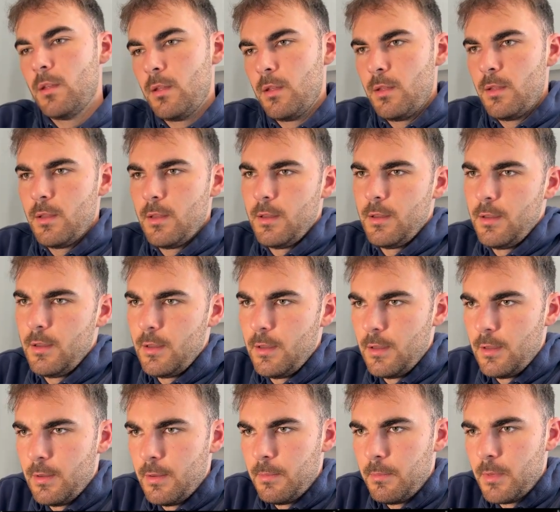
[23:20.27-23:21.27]

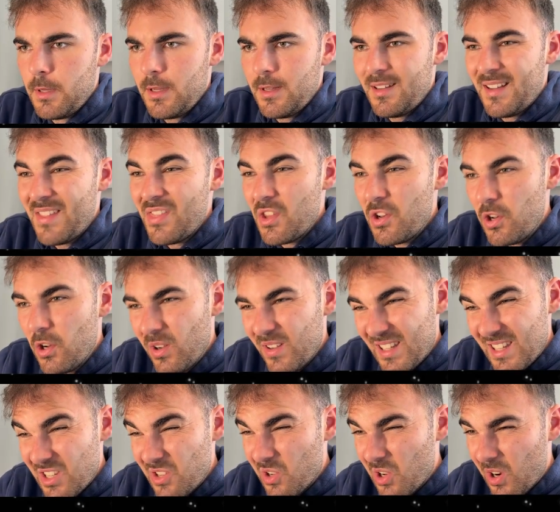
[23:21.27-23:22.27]
And the knight,
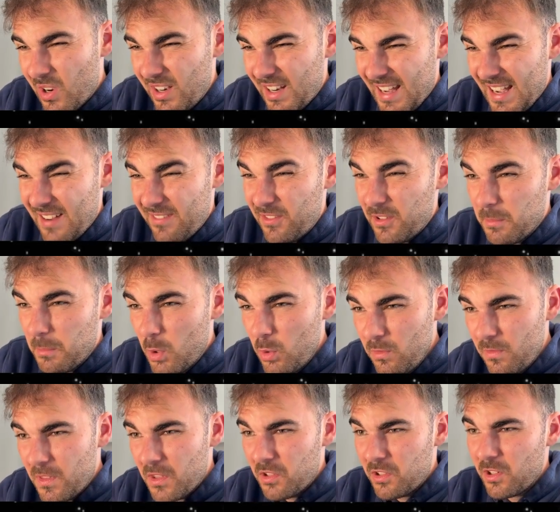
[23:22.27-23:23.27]
you kind of have to
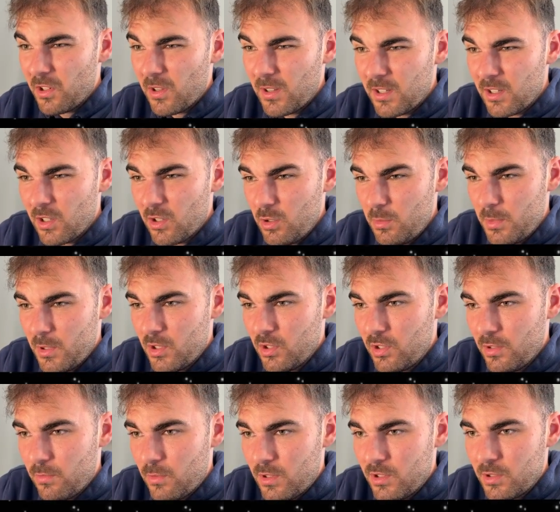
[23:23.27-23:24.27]
move this knight, no? Because
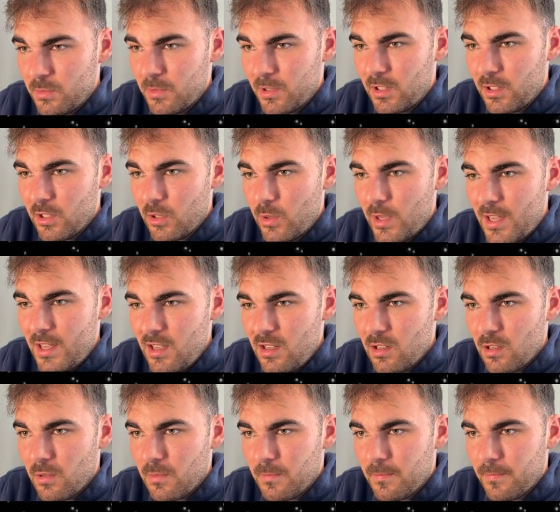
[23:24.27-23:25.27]
otherwise I'm going to go
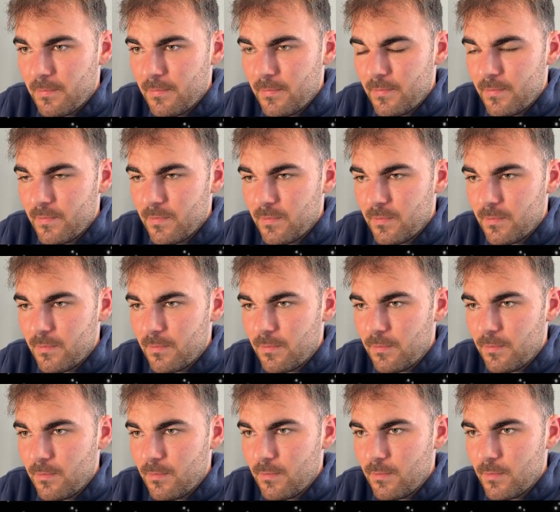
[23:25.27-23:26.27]
here.
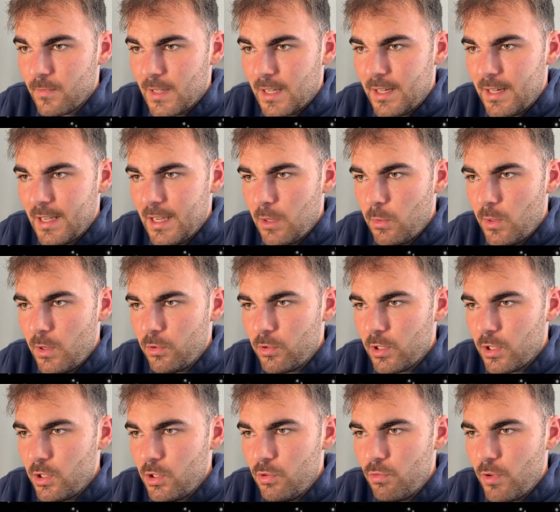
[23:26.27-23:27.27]
And how else
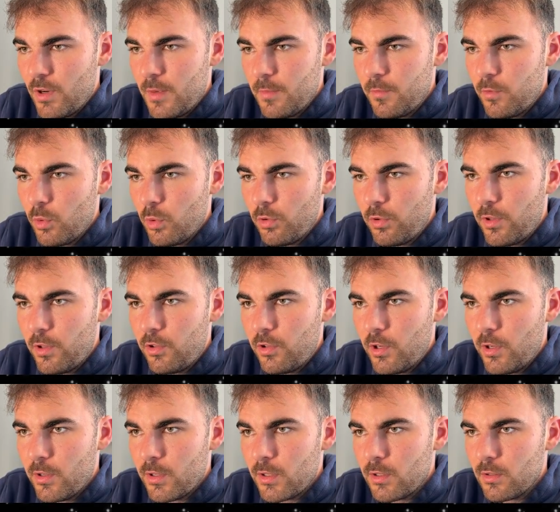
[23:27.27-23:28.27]
can you reinforce this knight?